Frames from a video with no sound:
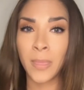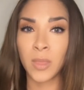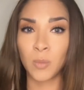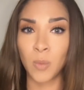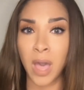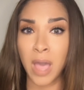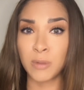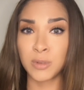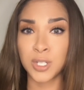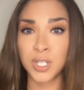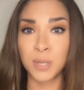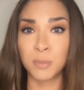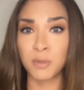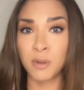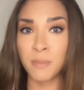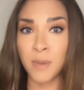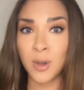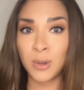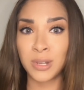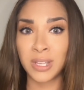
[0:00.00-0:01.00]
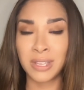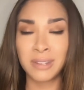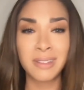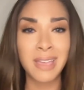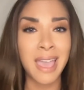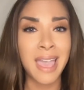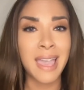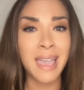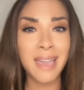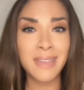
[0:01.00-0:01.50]
Why was she promoted
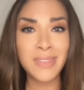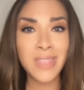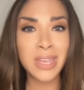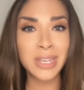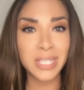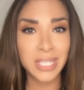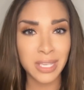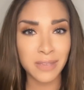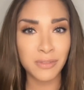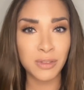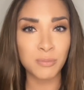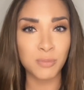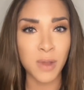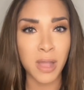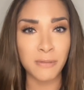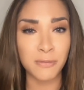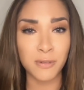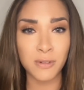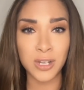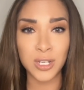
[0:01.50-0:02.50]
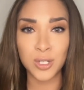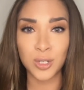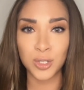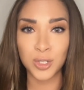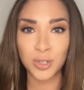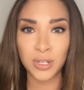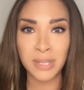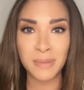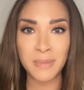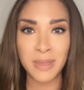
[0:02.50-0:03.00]
and then given preferential
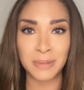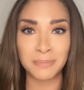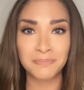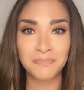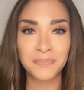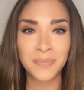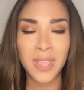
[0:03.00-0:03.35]
treatment?